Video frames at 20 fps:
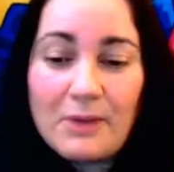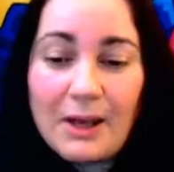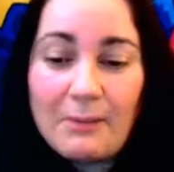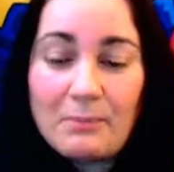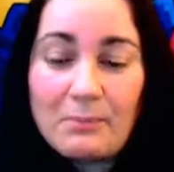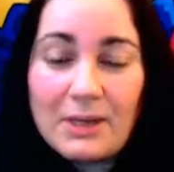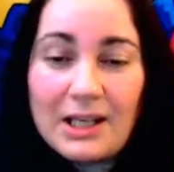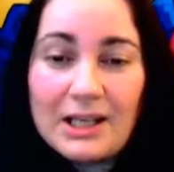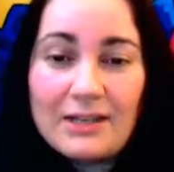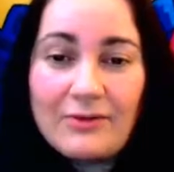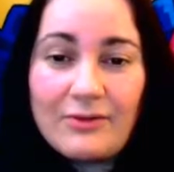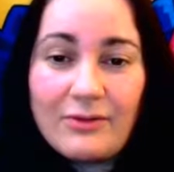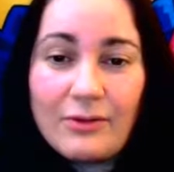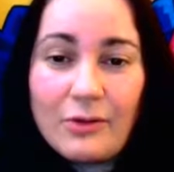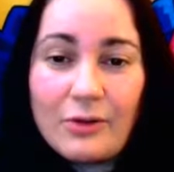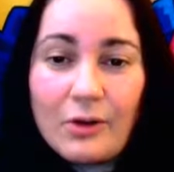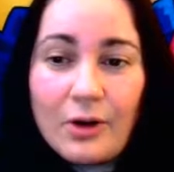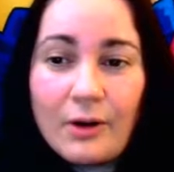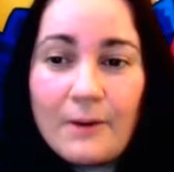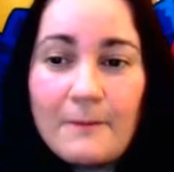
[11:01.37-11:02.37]
that I paid
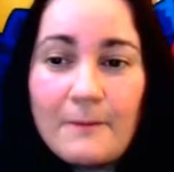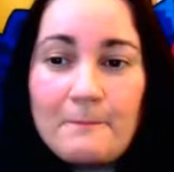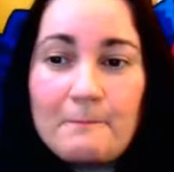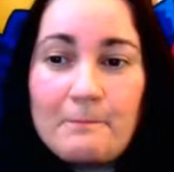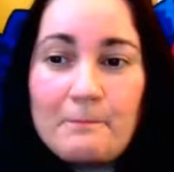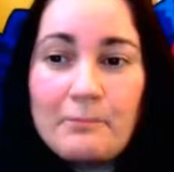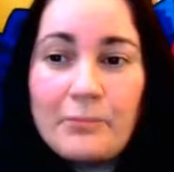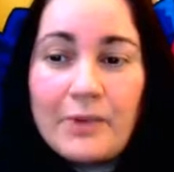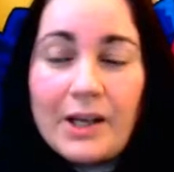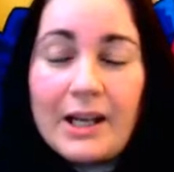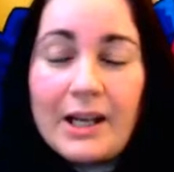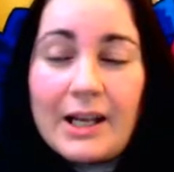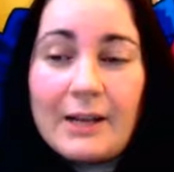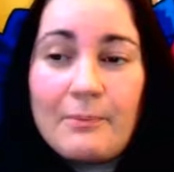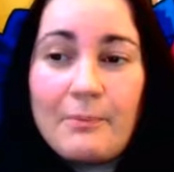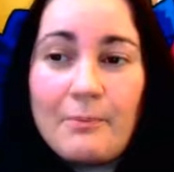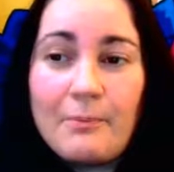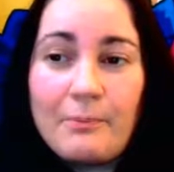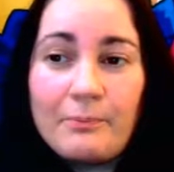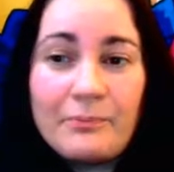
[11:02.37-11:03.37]
for
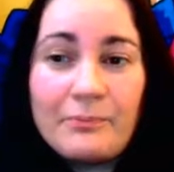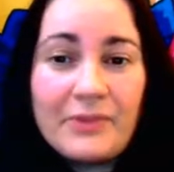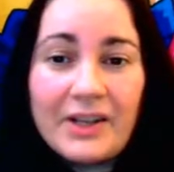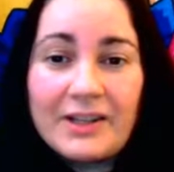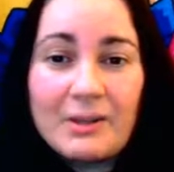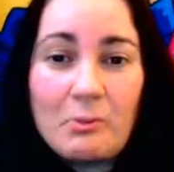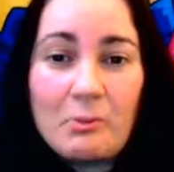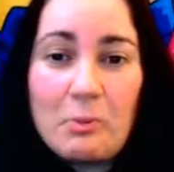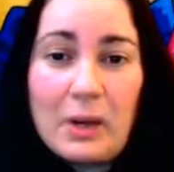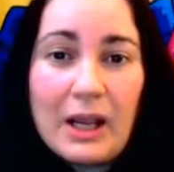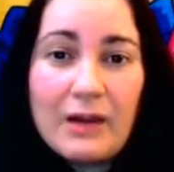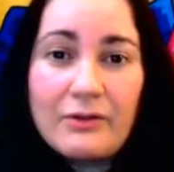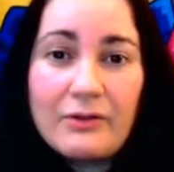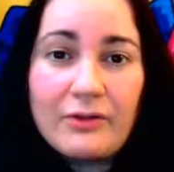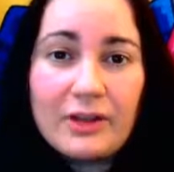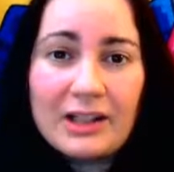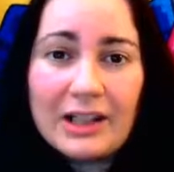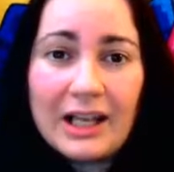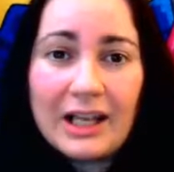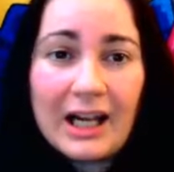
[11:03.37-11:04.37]
did it
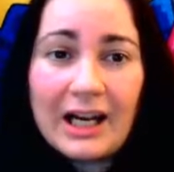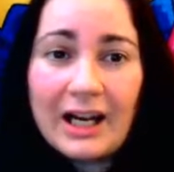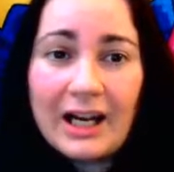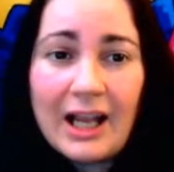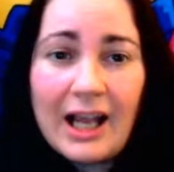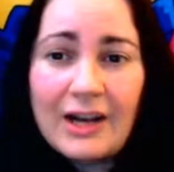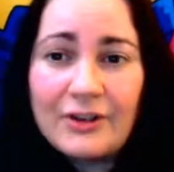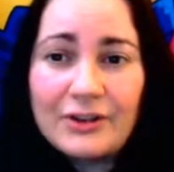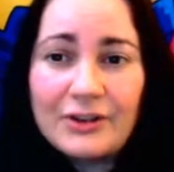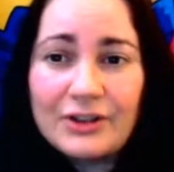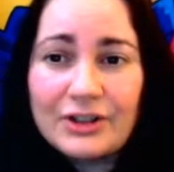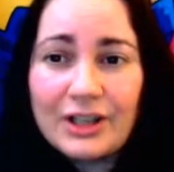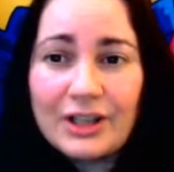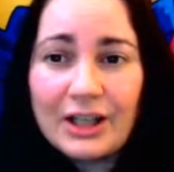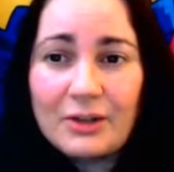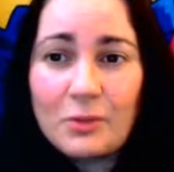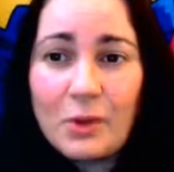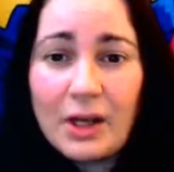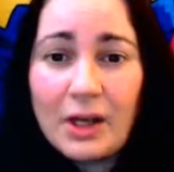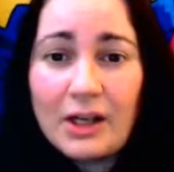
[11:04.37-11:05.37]
perfectly, and I can't
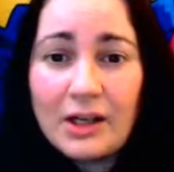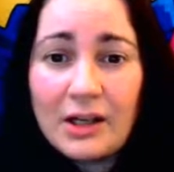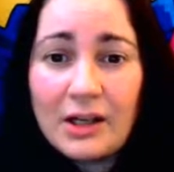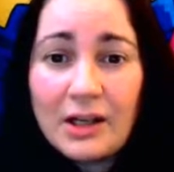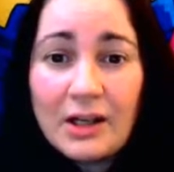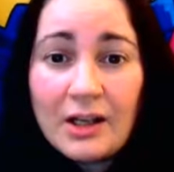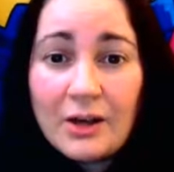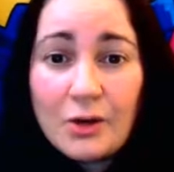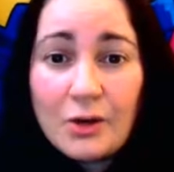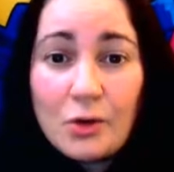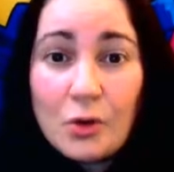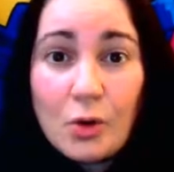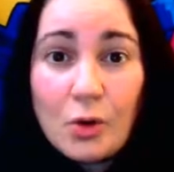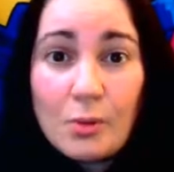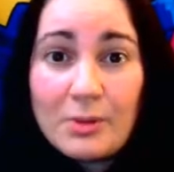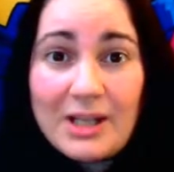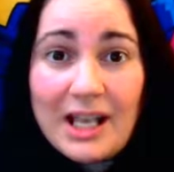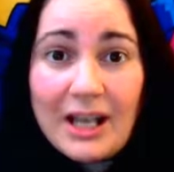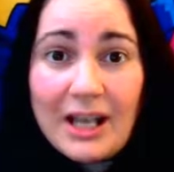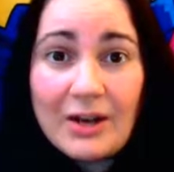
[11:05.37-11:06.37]
understand why
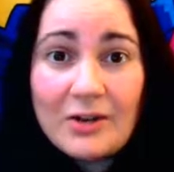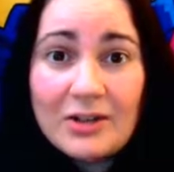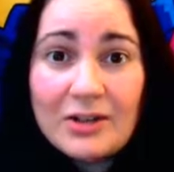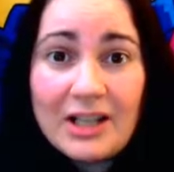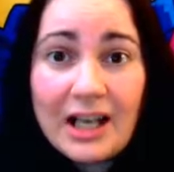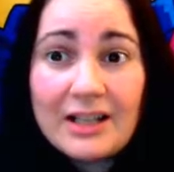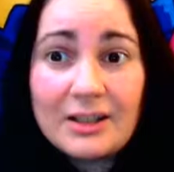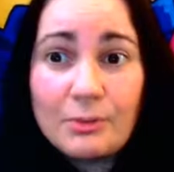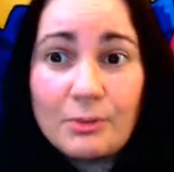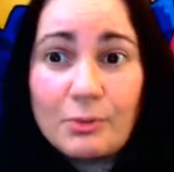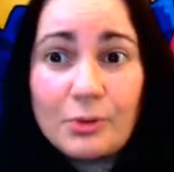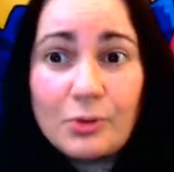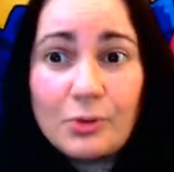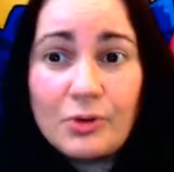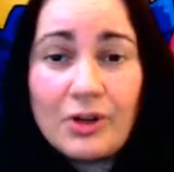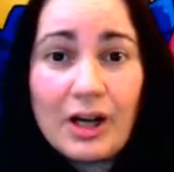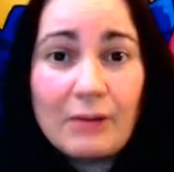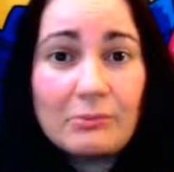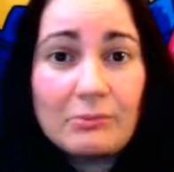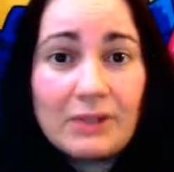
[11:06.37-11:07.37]
nobody else has a
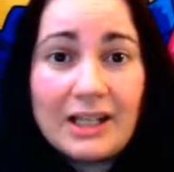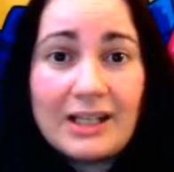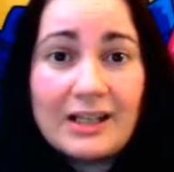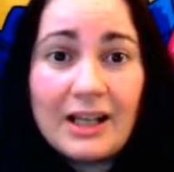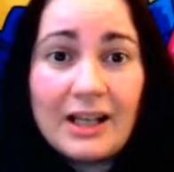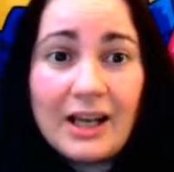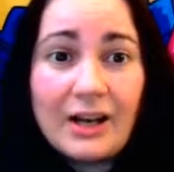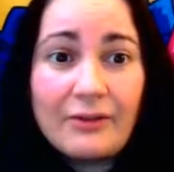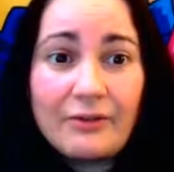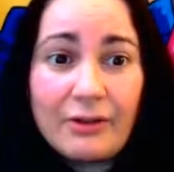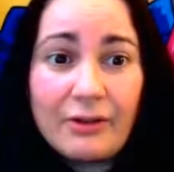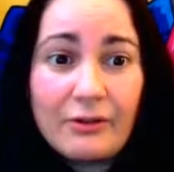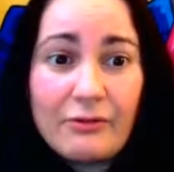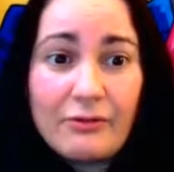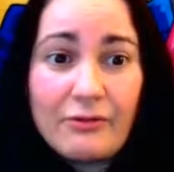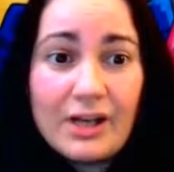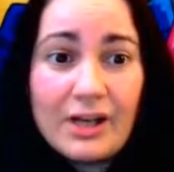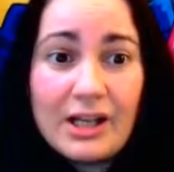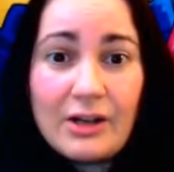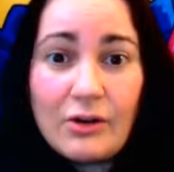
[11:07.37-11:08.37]
program like that for
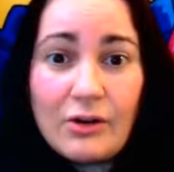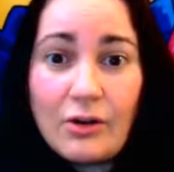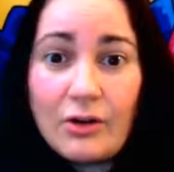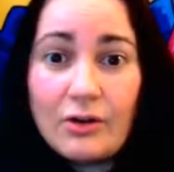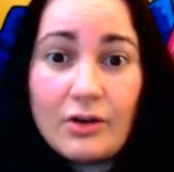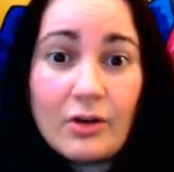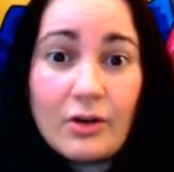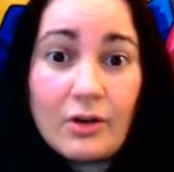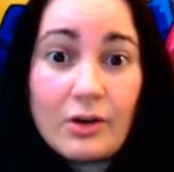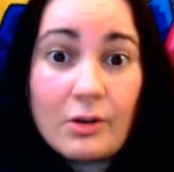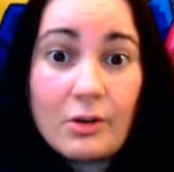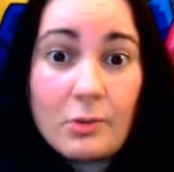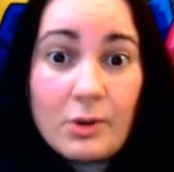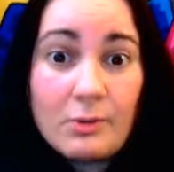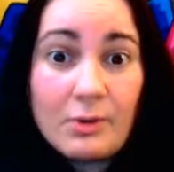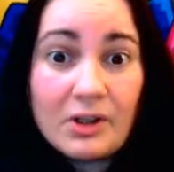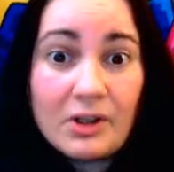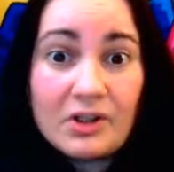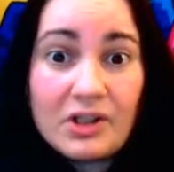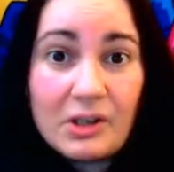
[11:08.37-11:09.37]
free or a
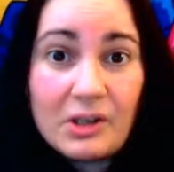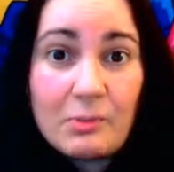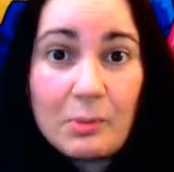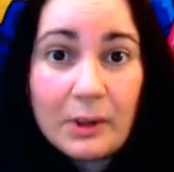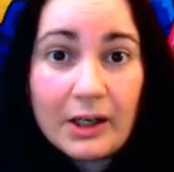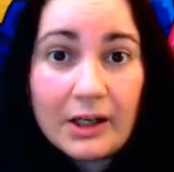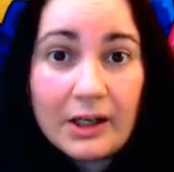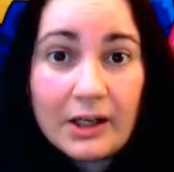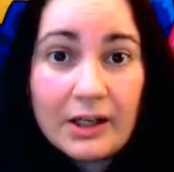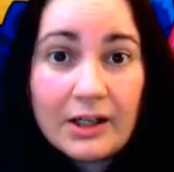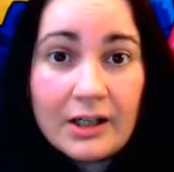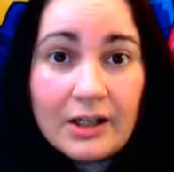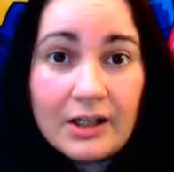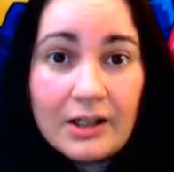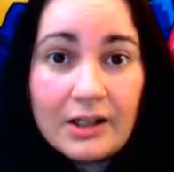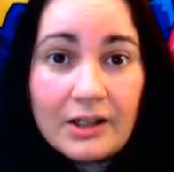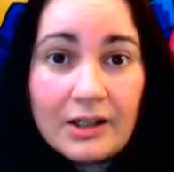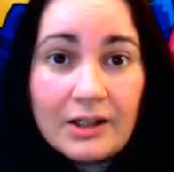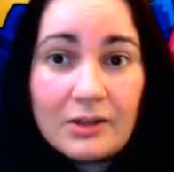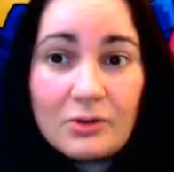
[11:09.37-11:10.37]
wee bit cheaper.
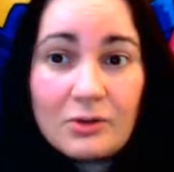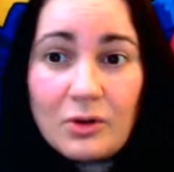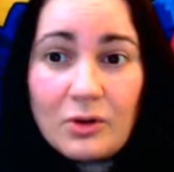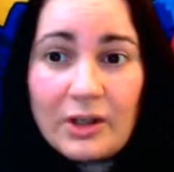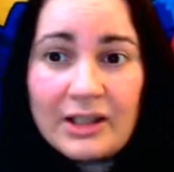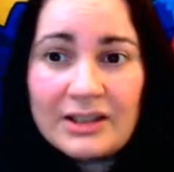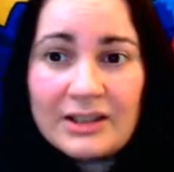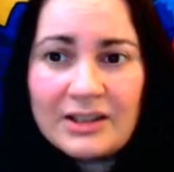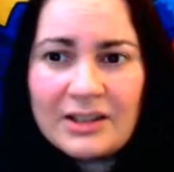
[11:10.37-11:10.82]
You know,